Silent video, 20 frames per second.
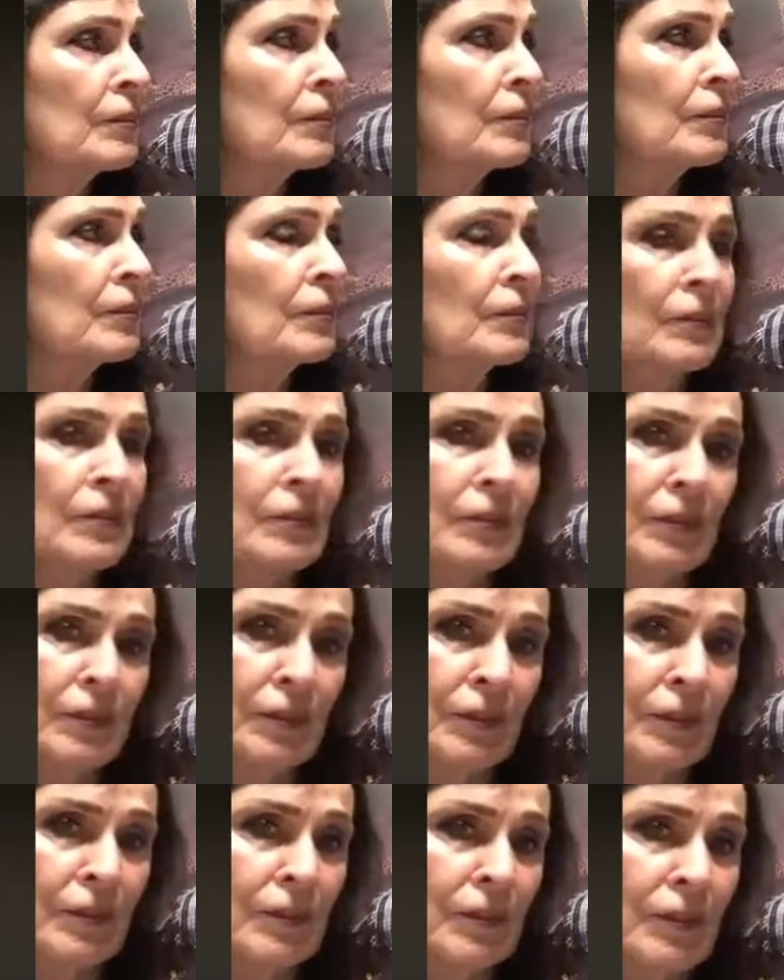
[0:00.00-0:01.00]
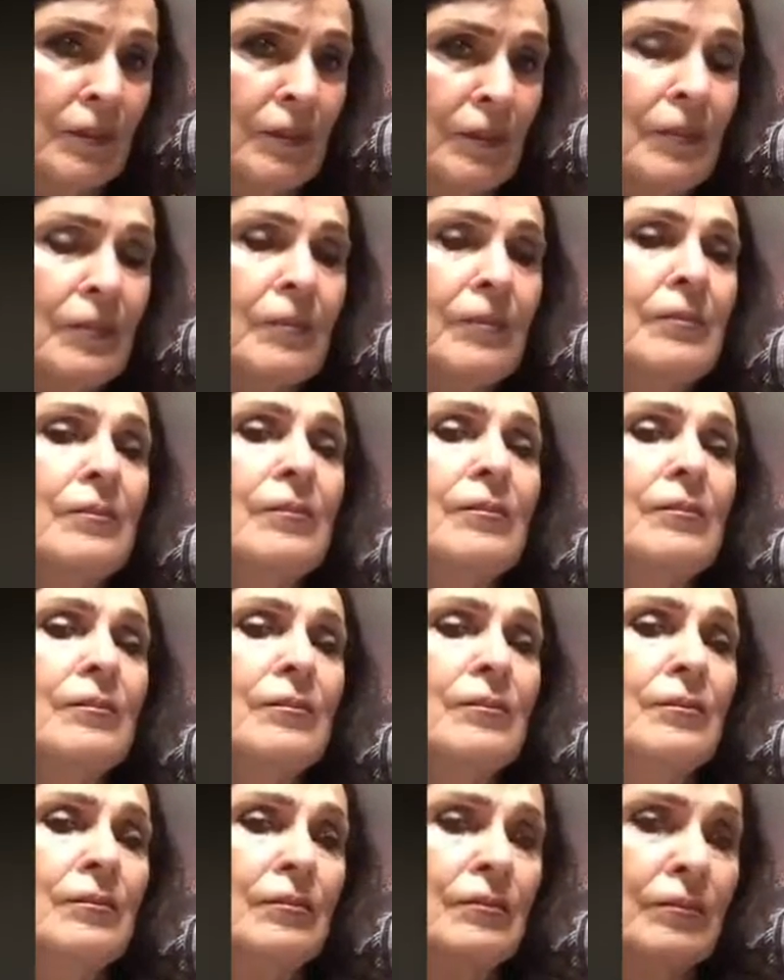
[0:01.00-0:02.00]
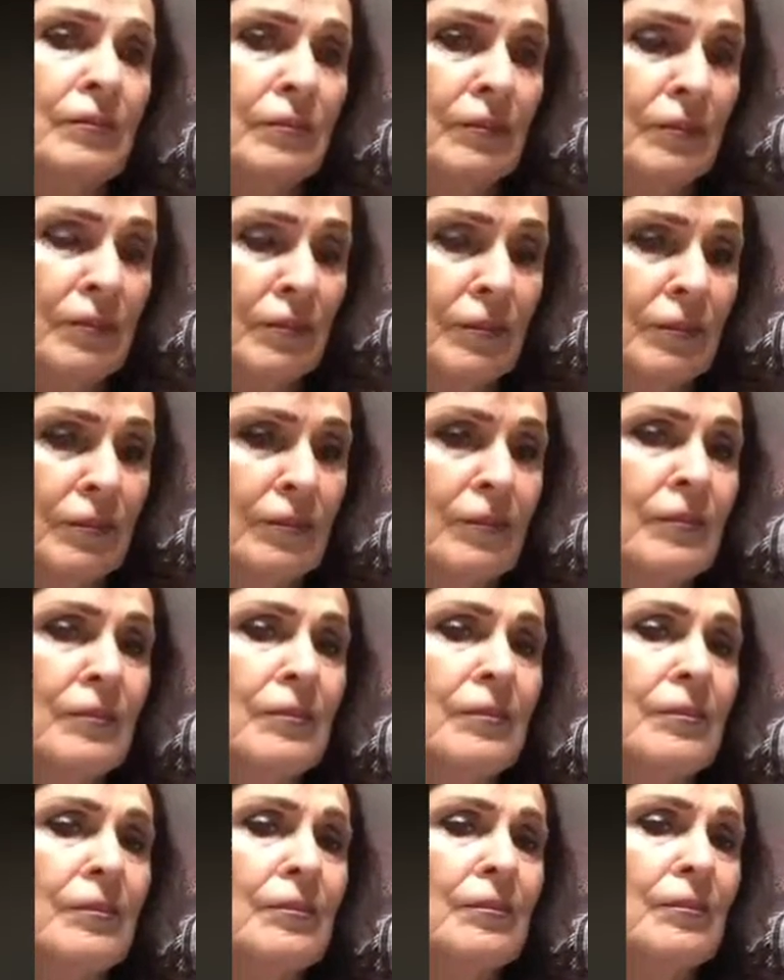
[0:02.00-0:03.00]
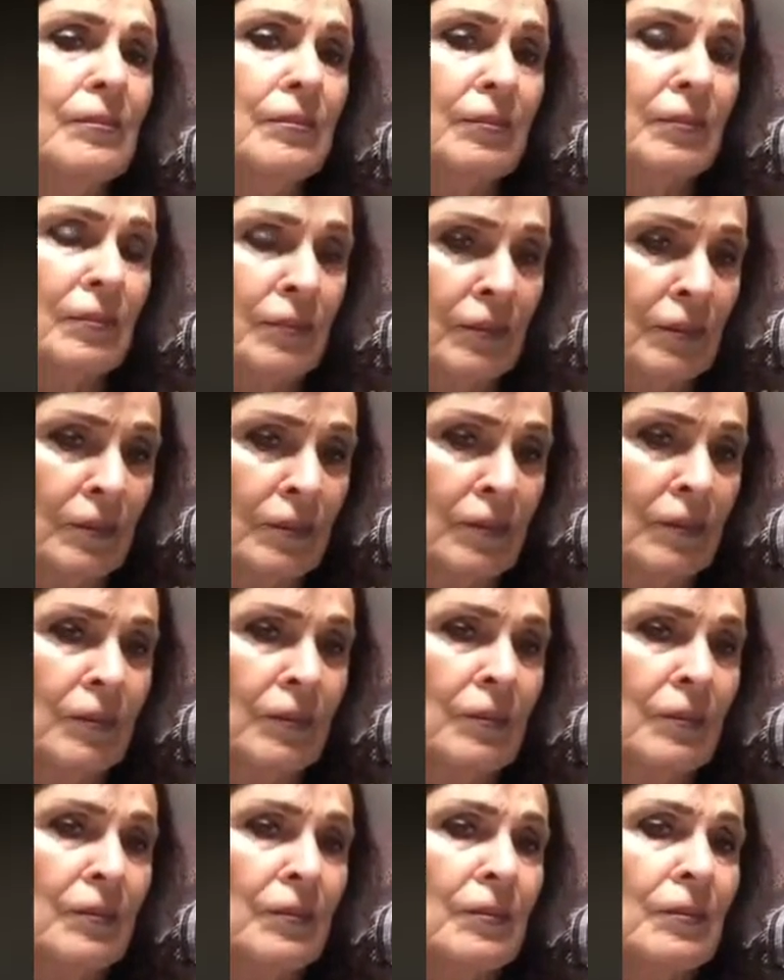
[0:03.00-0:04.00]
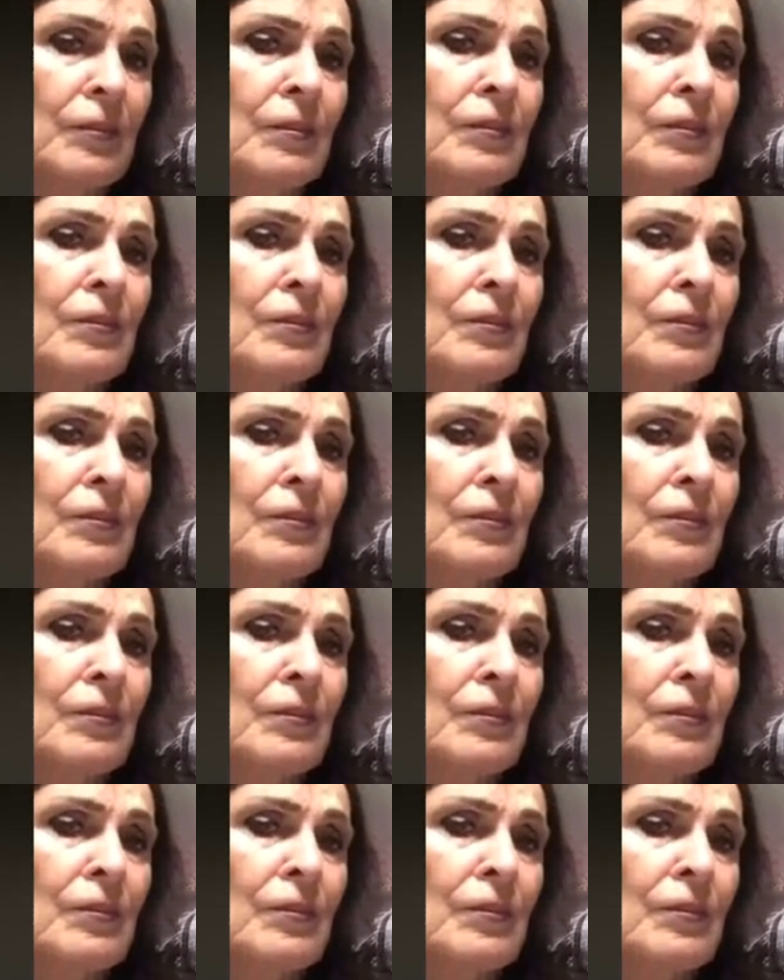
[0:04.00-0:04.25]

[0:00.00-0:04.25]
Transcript: (silent)